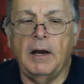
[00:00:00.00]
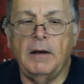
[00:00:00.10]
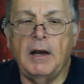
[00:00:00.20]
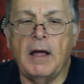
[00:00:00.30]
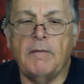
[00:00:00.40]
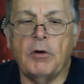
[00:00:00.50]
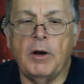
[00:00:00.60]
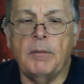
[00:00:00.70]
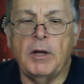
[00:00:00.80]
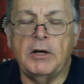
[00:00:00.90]
not
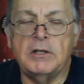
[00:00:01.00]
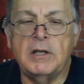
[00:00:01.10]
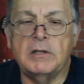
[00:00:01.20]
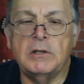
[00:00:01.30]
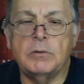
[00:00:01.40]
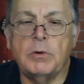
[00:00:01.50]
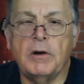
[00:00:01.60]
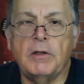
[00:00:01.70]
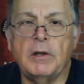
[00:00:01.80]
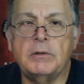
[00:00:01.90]
very much. This is one
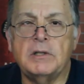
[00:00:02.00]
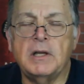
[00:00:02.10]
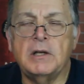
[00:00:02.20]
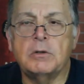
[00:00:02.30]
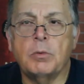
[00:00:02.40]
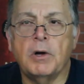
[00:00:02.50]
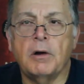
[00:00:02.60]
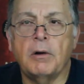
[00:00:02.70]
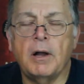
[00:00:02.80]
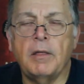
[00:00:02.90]
of those things
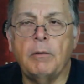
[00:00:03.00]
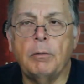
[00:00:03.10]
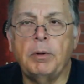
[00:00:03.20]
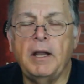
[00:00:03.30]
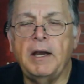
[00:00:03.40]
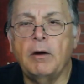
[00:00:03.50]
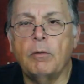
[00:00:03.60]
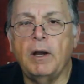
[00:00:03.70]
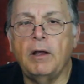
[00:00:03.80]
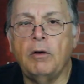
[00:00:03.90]
where they were playing
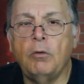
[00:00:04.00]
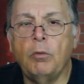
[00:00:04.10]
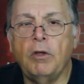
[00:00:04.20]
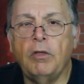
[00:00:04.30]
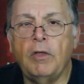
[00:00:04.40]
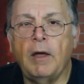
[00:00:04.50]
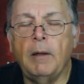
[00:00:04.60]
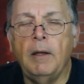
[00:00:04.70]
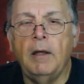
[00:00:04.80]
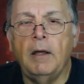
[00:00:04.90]
around with
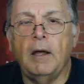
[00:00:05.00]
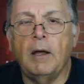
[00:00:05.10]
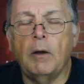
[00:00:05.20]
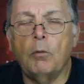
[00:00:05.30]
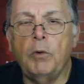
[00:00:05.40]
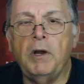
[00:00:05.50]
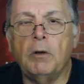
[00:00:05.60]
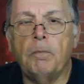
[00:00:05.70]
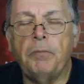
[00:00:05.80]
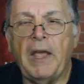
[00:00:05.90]

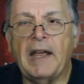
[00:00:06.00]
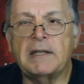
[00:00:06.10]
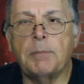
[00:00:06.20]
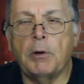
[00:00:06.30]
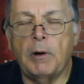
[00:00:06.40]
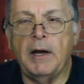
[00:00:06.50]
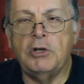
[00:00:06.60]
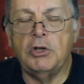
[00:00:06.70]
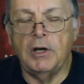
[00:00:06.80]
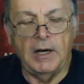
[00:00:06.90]
real
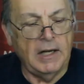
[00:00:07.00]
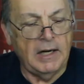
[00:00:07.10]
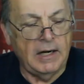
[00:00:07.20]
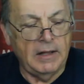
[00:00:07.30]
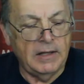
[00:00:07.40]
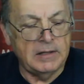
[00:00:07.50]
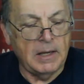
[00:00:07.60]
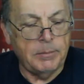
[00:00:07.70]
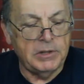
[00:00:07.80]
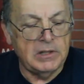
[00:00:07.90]
exploration in this
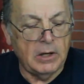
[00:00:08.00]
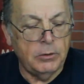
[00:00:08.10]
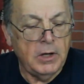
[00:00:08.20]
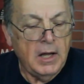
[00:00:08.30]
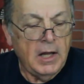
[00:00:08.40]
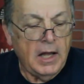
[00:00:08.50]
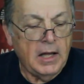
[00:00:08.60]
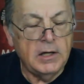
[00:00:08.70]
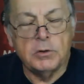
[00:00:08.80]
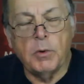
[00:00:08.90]
episode,
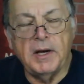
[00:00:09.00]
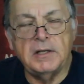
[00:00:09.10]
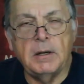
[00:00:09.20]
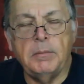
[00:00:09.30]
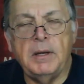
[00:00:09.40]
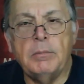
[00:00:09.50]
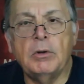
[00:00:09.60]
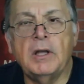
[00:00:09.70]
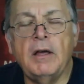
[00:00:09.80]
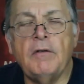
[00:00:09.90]
and it's why some
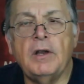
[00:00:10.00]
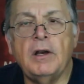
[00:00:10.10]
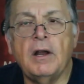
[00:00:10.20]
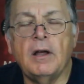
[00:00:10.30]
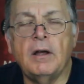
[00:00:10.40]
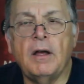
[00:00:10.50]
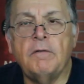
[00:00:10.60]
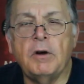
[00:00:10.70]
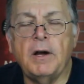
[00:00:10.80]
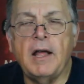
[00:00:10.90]
people give it a
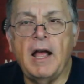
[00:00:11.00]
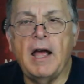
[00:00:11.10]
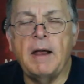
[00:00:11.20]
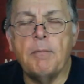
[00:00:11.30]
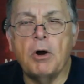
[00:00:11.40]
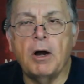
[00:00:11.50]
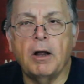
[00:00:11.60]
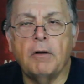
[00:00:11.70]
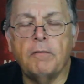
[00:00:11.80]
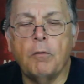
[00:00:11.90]
very high
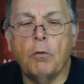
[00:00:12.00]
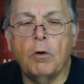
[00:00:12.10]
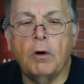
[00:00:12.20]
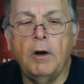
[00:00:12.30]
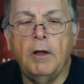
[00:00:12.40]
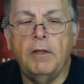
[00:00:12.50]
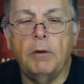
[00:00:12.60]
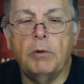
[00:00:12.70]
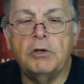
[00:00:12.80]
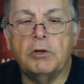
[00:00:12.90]
mark for the
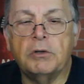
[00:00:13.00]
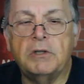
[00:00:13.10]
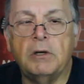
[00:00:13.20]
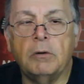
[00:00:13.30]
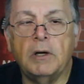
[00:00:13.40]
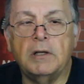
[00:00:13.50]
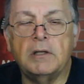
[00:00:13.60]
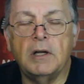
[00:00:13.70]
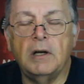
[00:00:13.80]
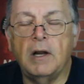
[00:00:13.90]
original
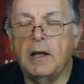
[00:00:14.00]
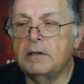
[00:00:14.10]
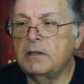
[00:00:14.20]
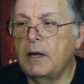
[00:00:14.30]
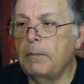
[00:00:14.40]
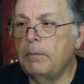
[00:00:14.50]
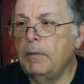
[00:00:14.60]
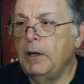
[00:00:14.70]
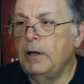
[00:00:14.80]
series. In some